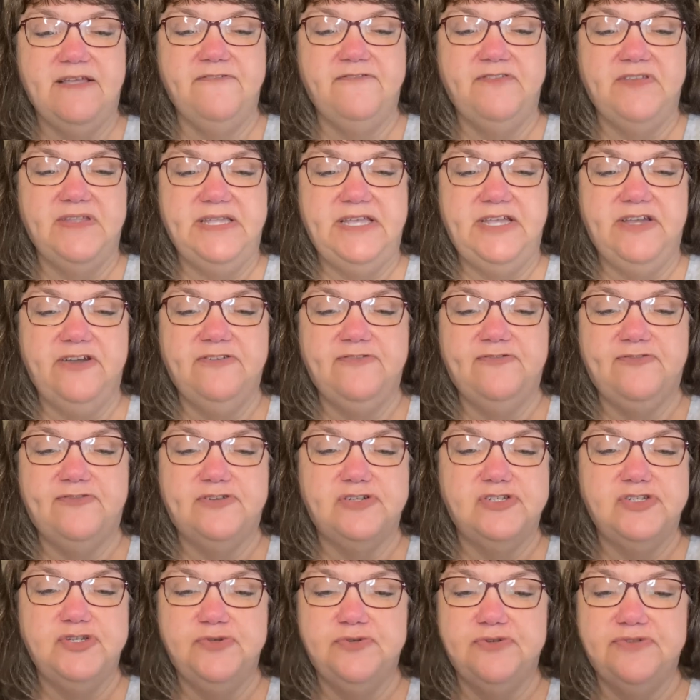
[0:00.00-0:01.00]
in here for
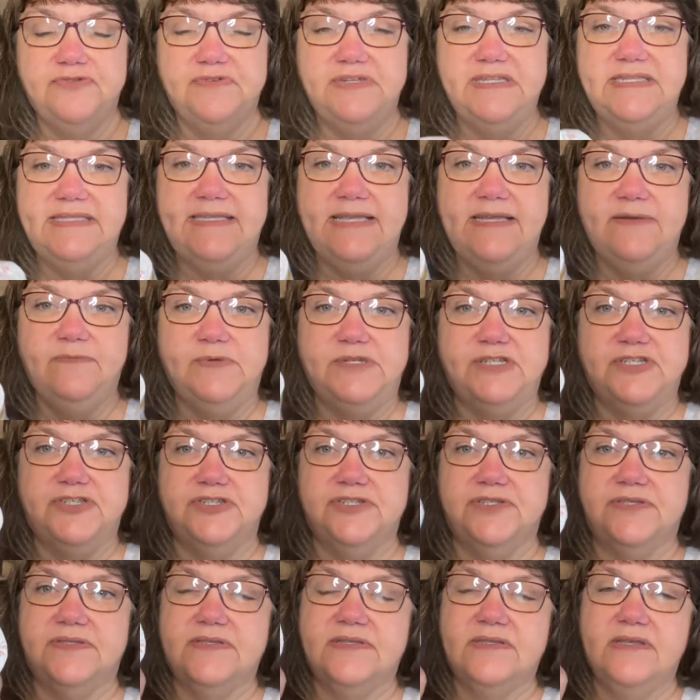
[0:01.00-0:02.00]
2 or 3
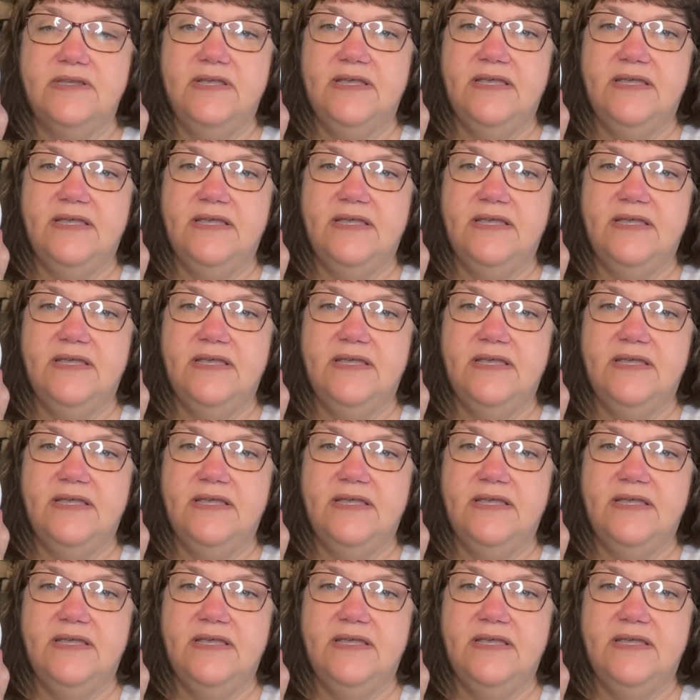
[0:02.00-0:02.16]
sandwiches.